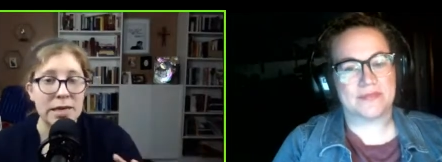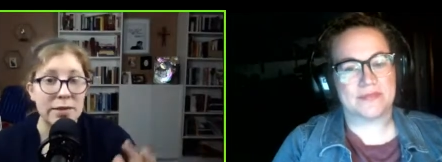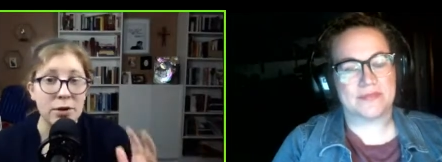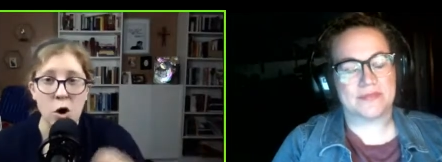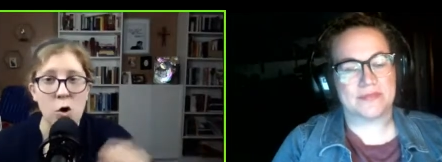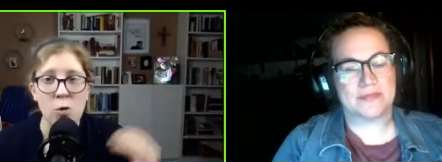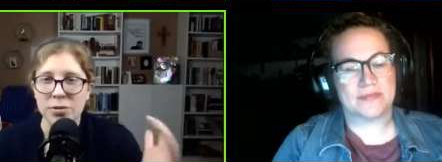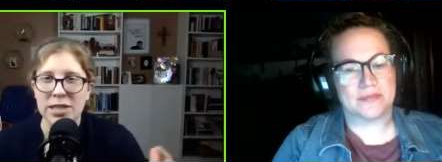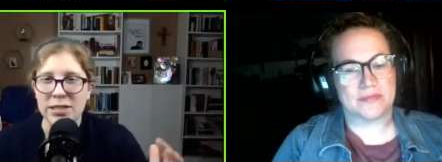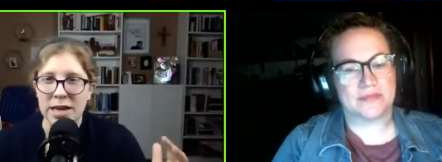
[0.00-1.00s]
Speaker 1: in their homes
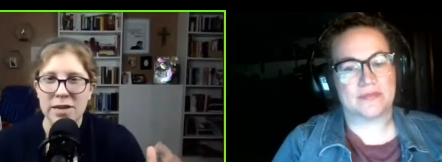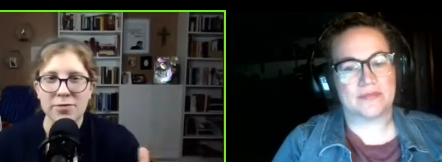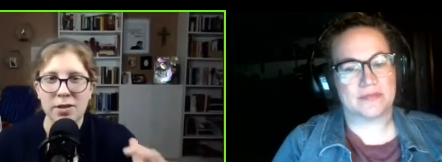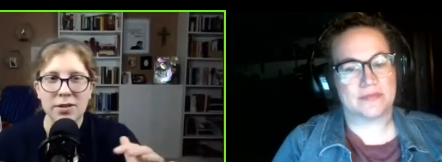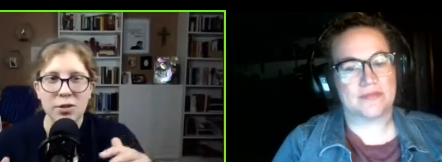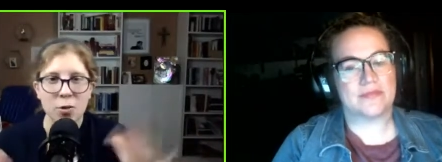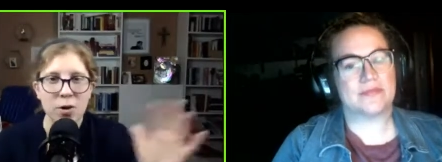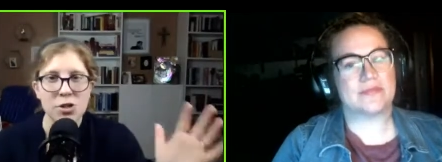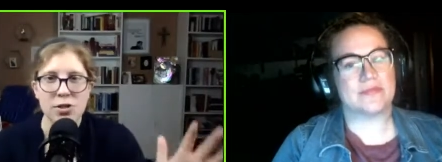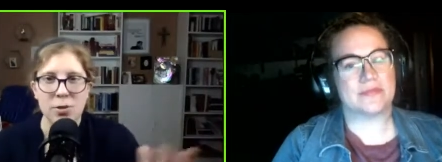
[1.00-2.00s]
that's kind of the the
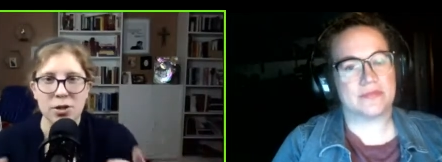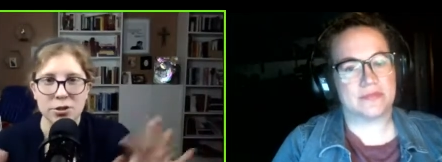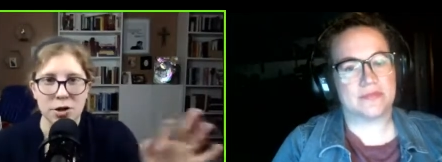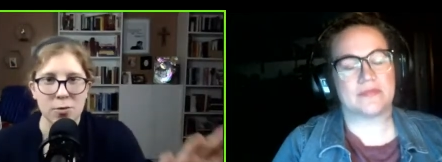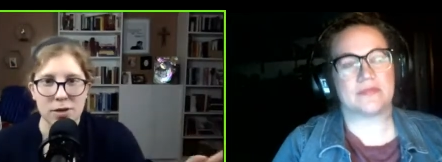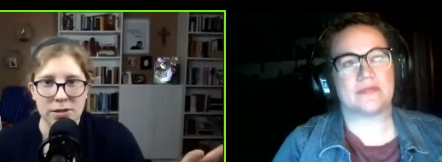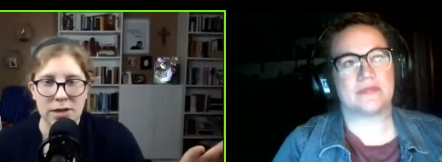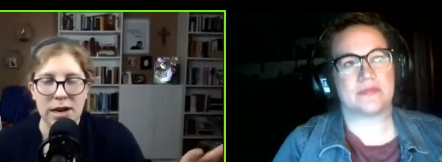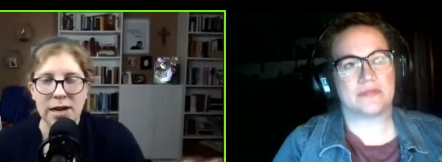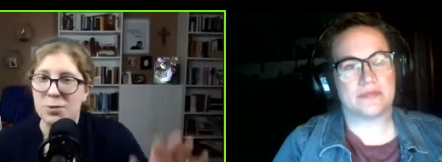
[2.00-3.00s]
question i want to start with
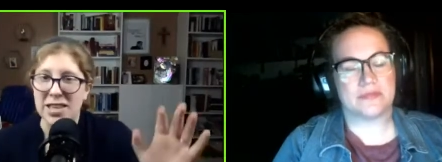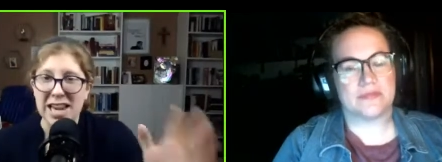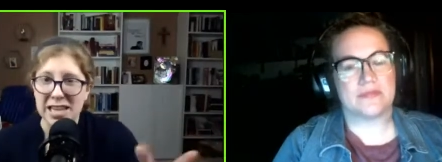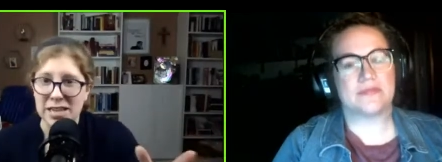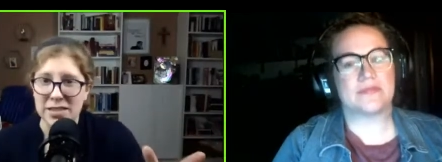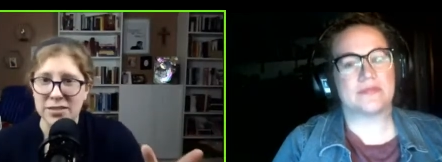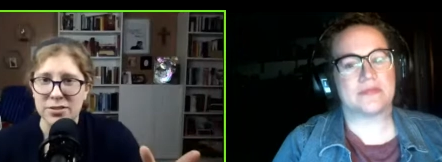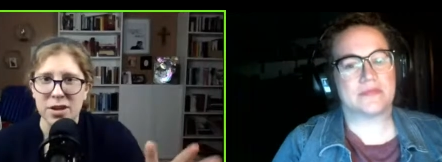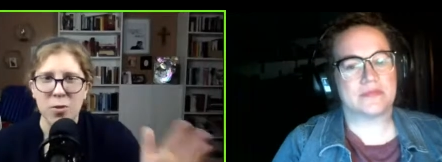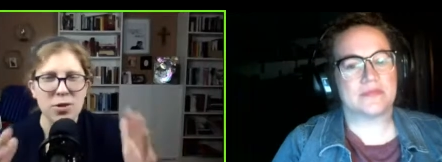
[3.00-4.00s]
tonight with a kids
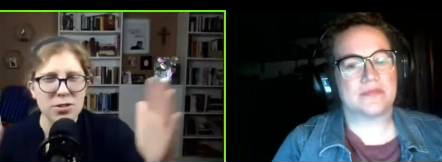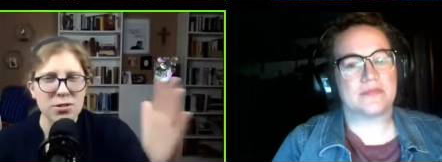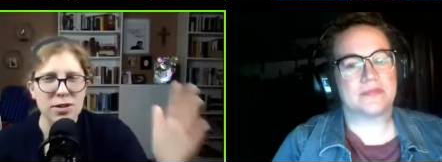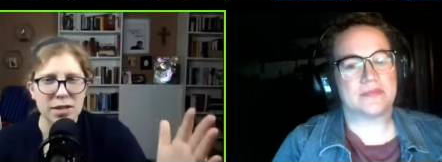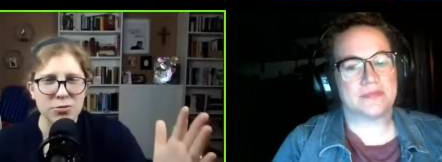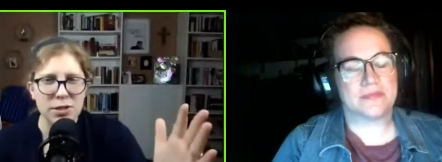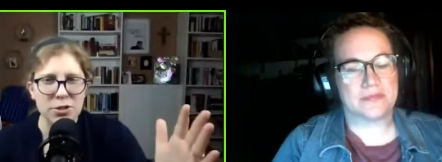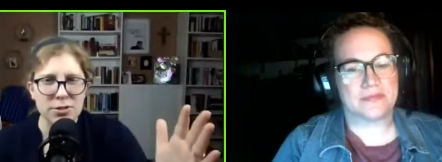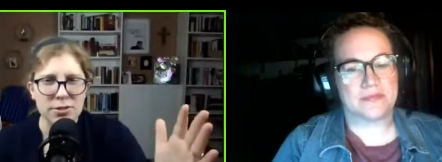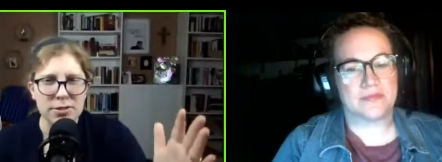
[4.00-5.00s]
what's their age
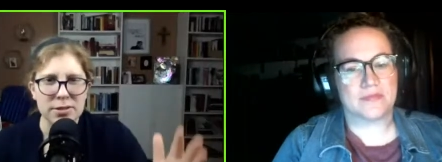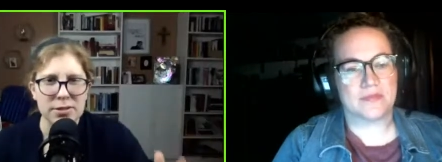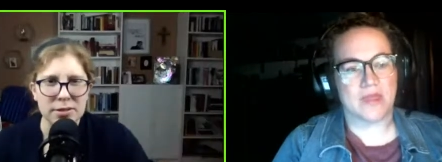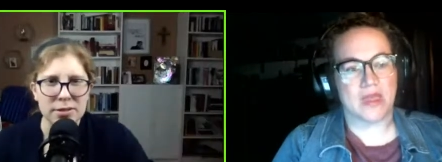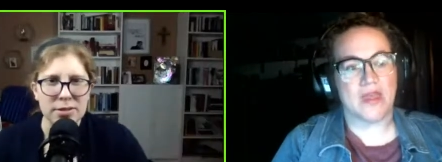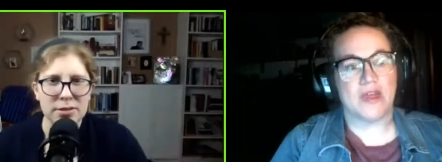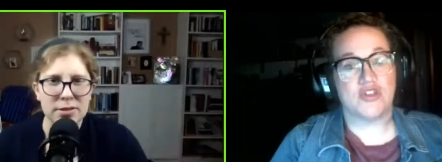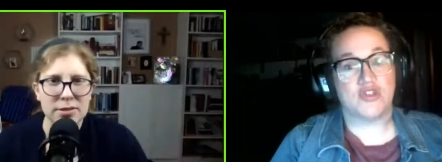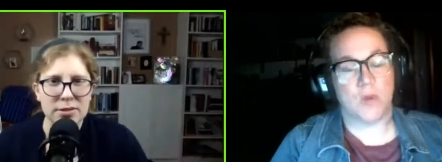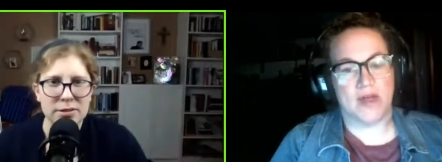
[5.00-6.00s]
ranges
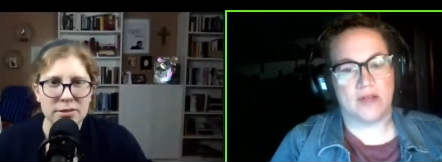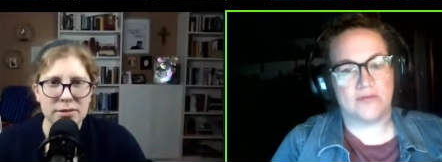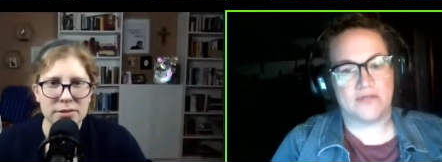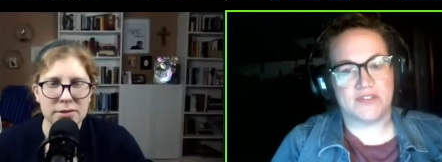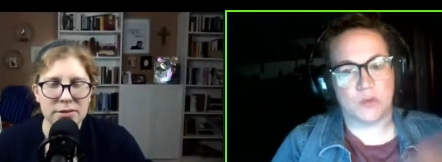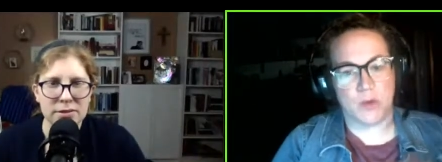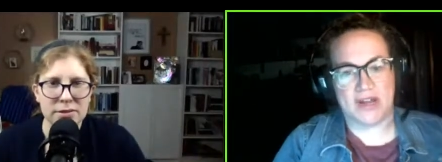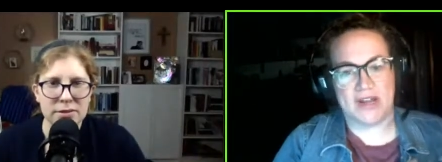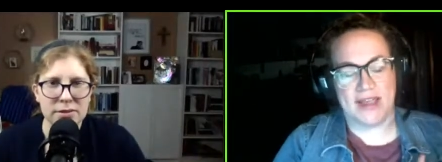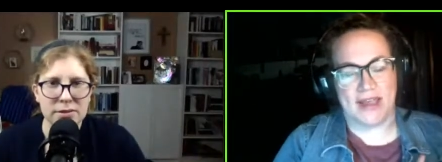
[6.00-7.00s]
Speaker 2: 12 to one
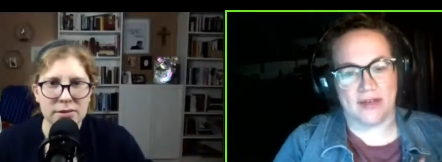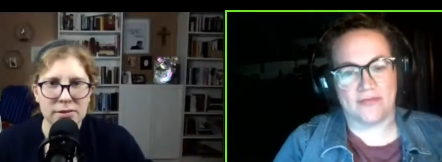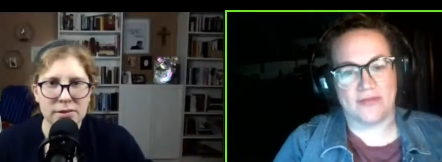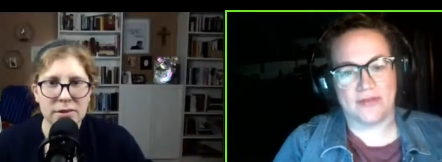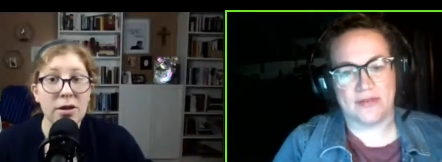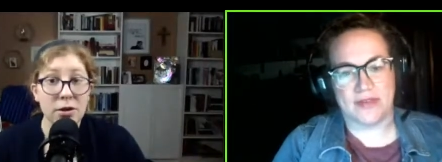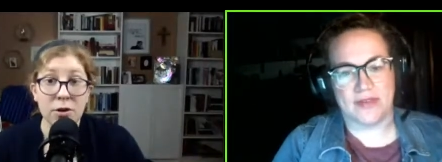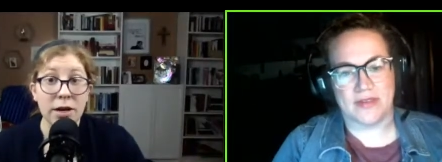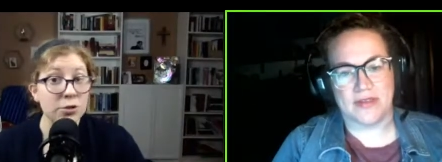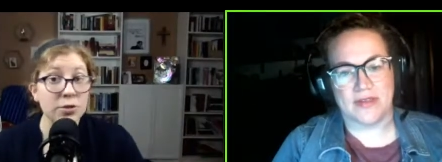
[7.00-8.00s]
and a half
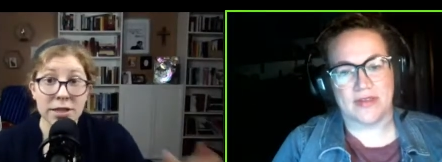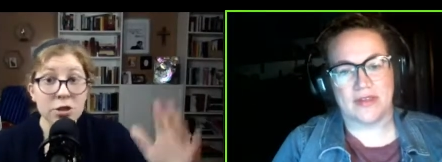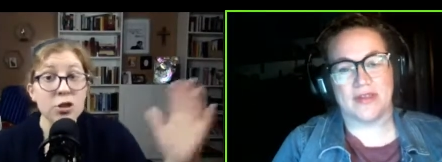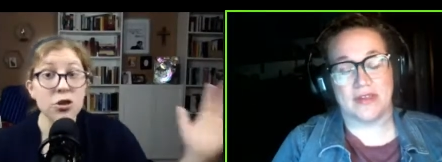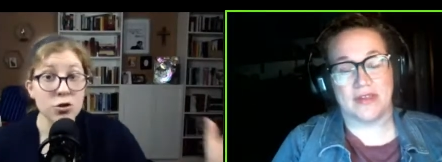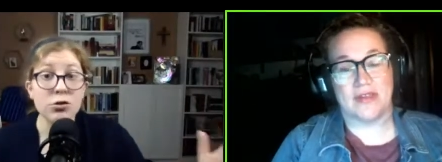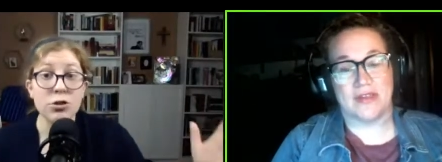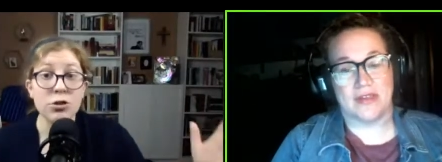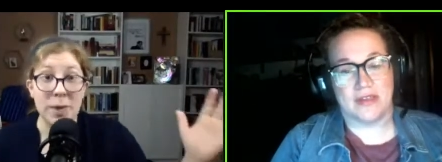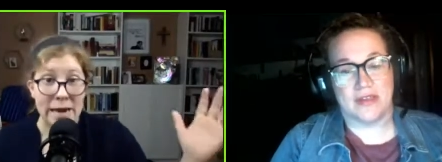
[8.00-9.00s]
Speaker 1: okay so that's a huge
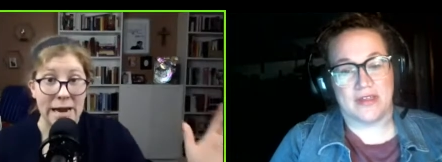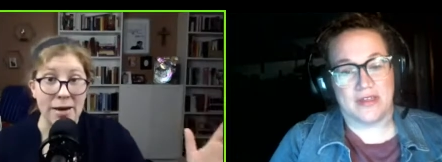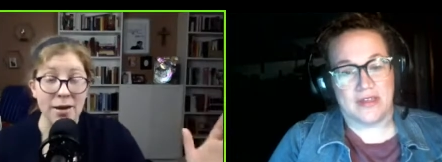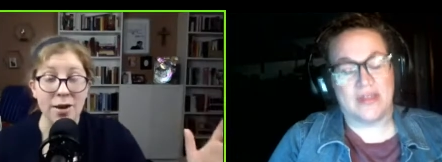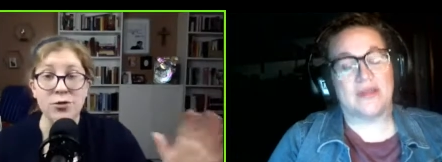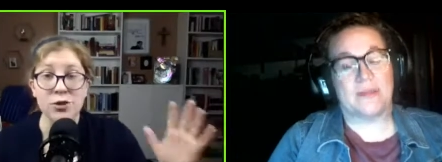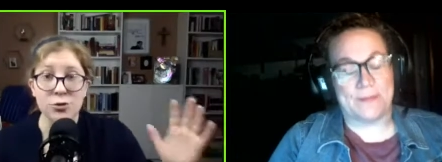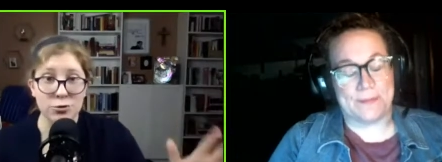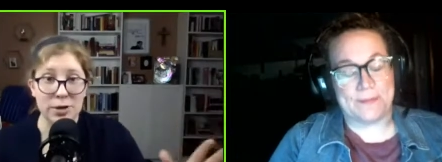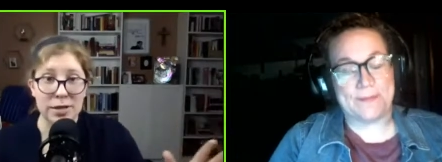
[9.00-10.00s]
span of
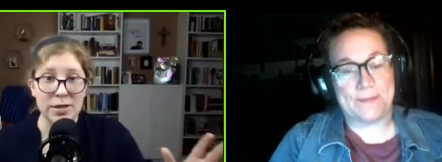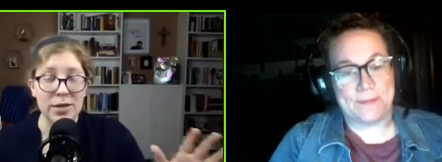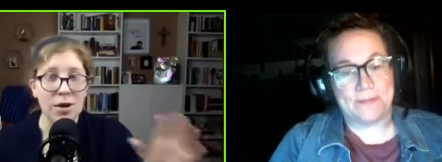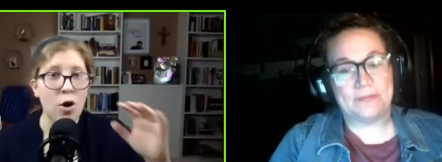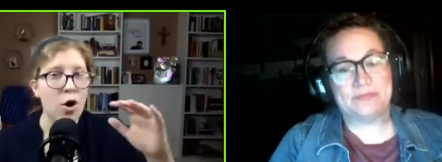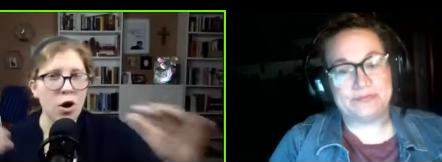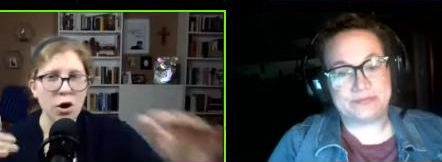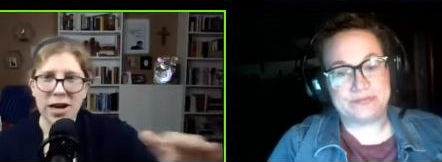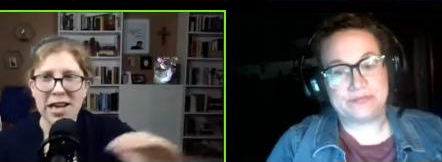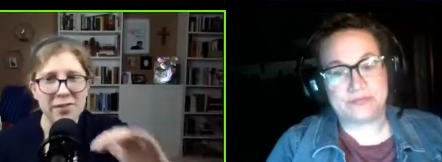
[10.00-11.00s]
children all
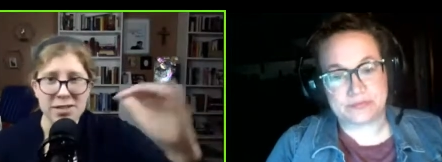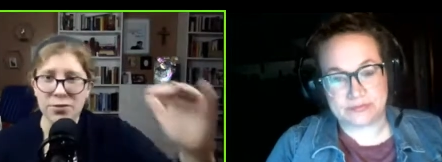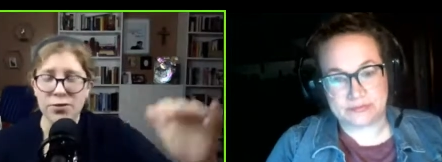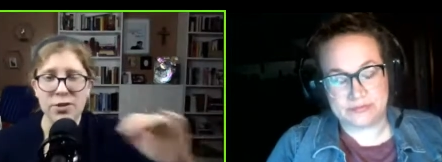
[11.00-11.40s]
kind of at different